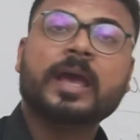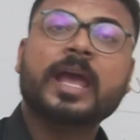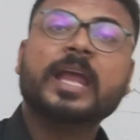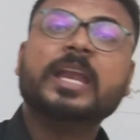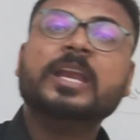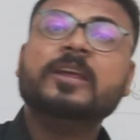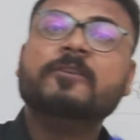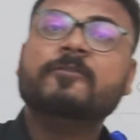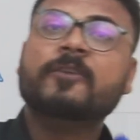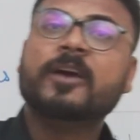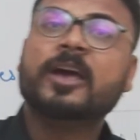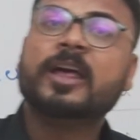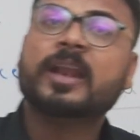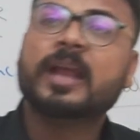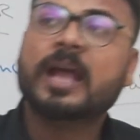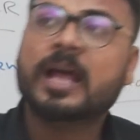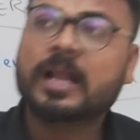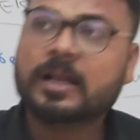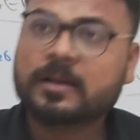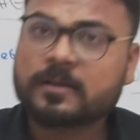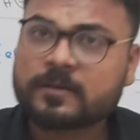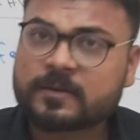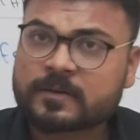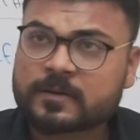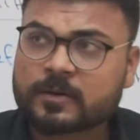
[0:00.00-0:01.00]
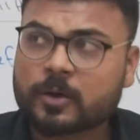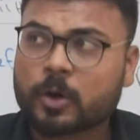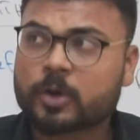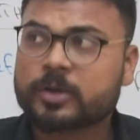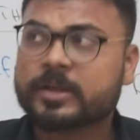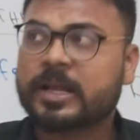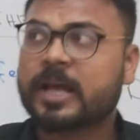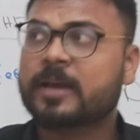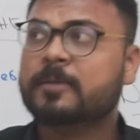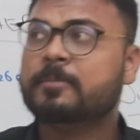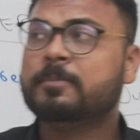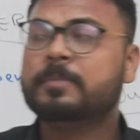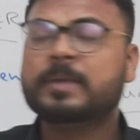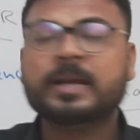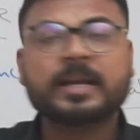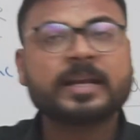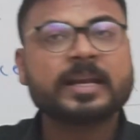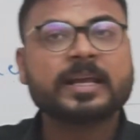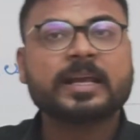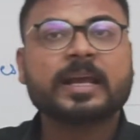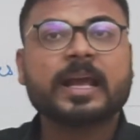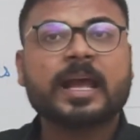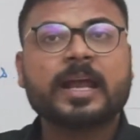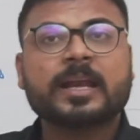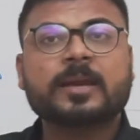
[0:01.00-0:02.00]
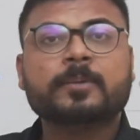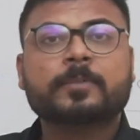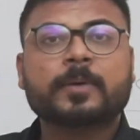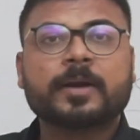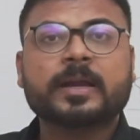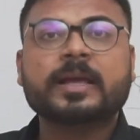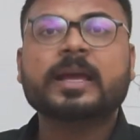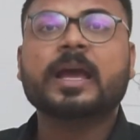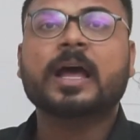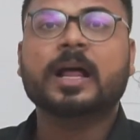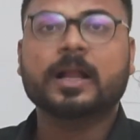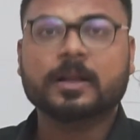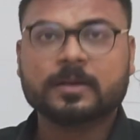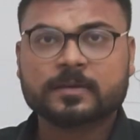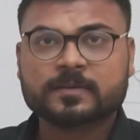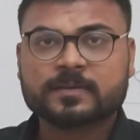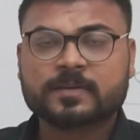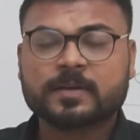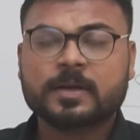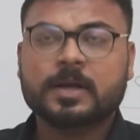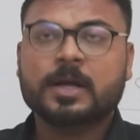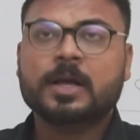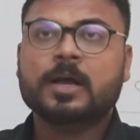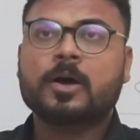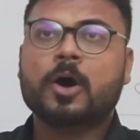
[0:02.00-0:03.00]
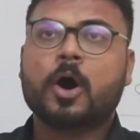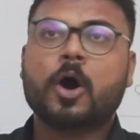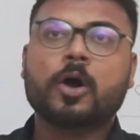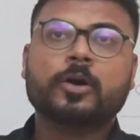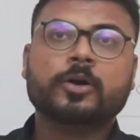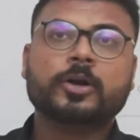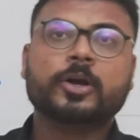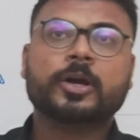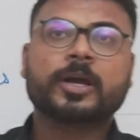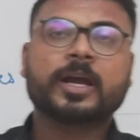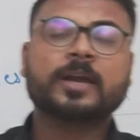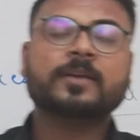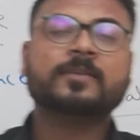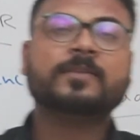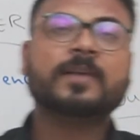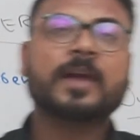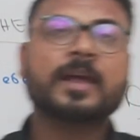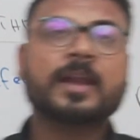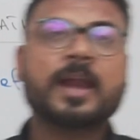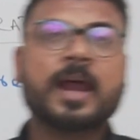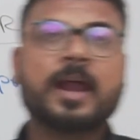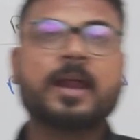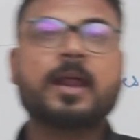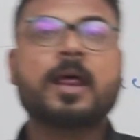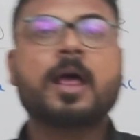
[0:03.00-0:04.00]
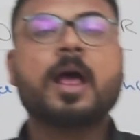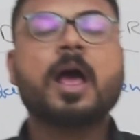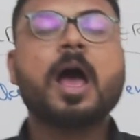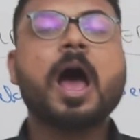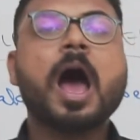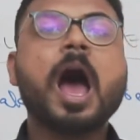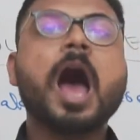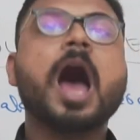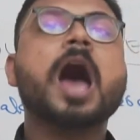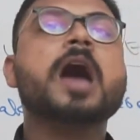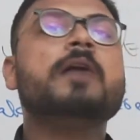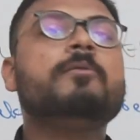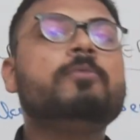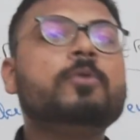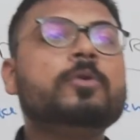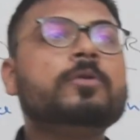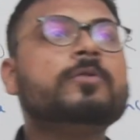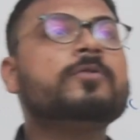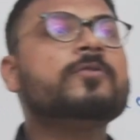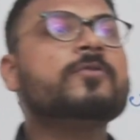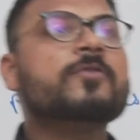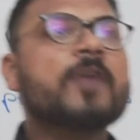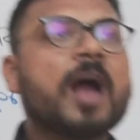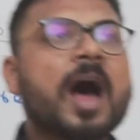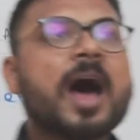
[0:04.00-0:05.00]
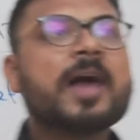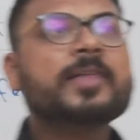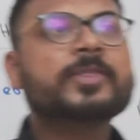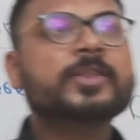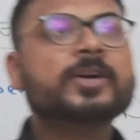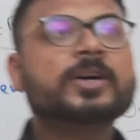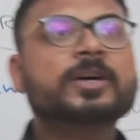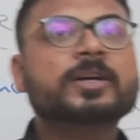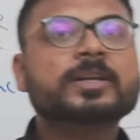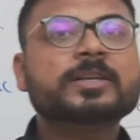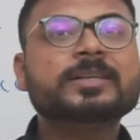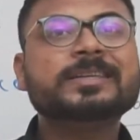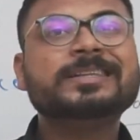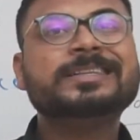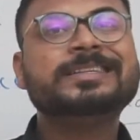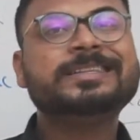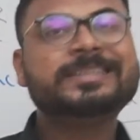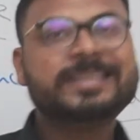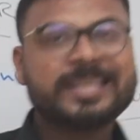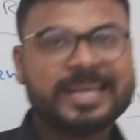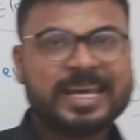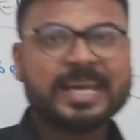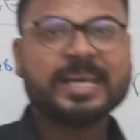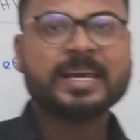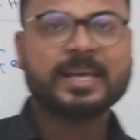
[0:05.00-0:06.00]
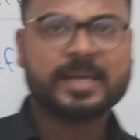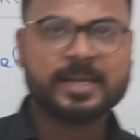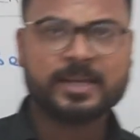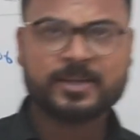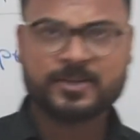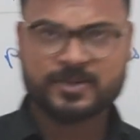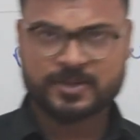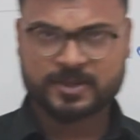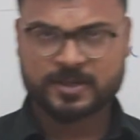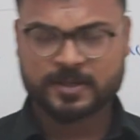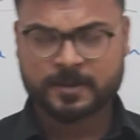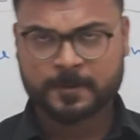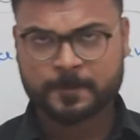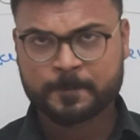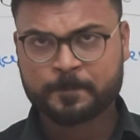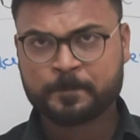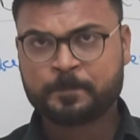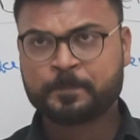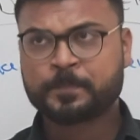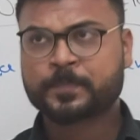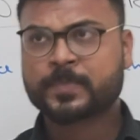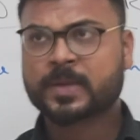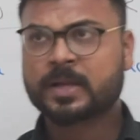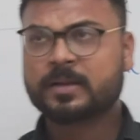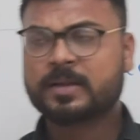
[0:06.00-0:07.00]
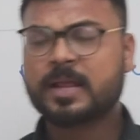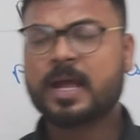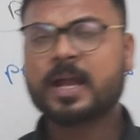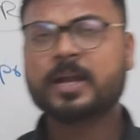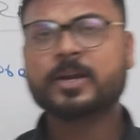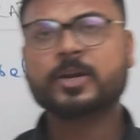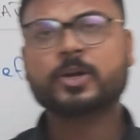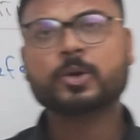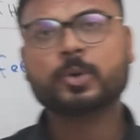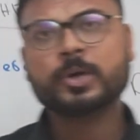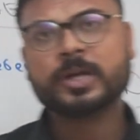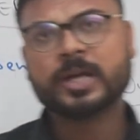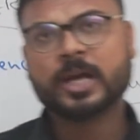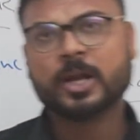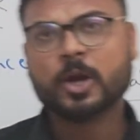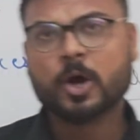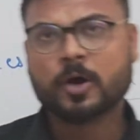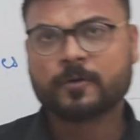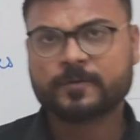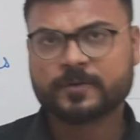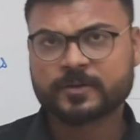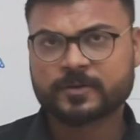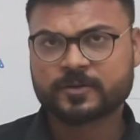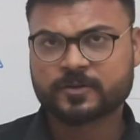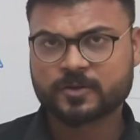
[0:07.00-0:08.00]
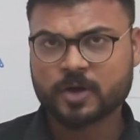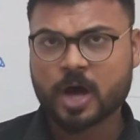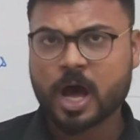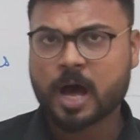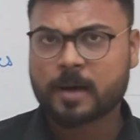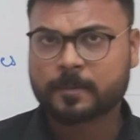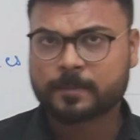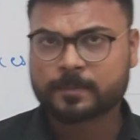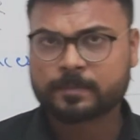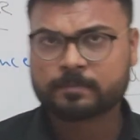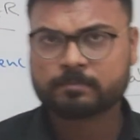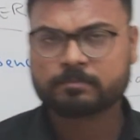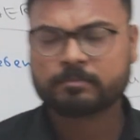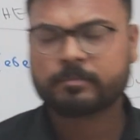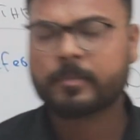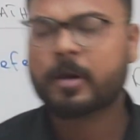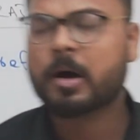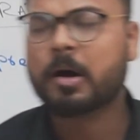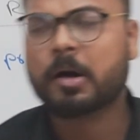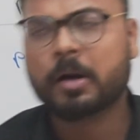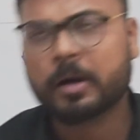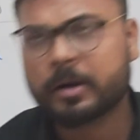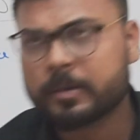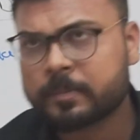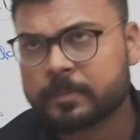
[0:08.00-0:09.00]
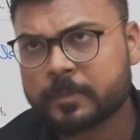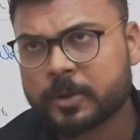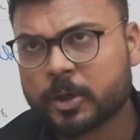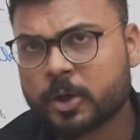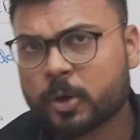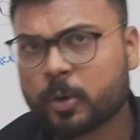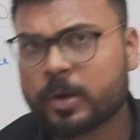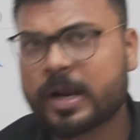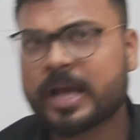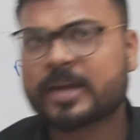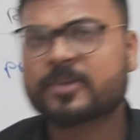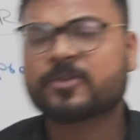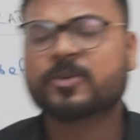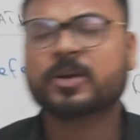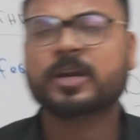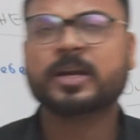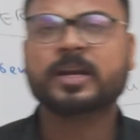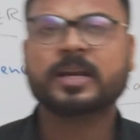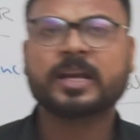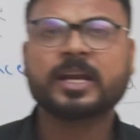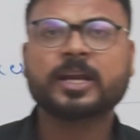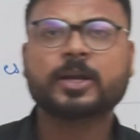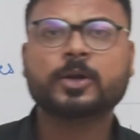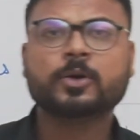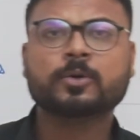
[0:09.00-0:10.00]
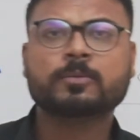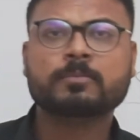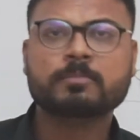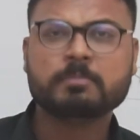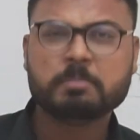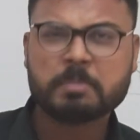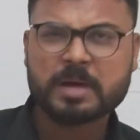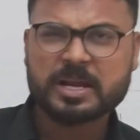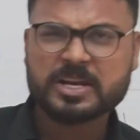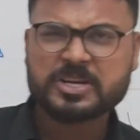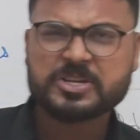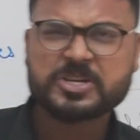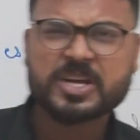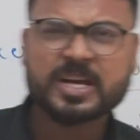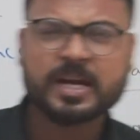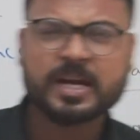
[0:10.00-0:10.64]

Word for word: anywhere else or then meeting anybody else. Or you can say that I would rather teach than doing an office job. Or you don't actually need to mention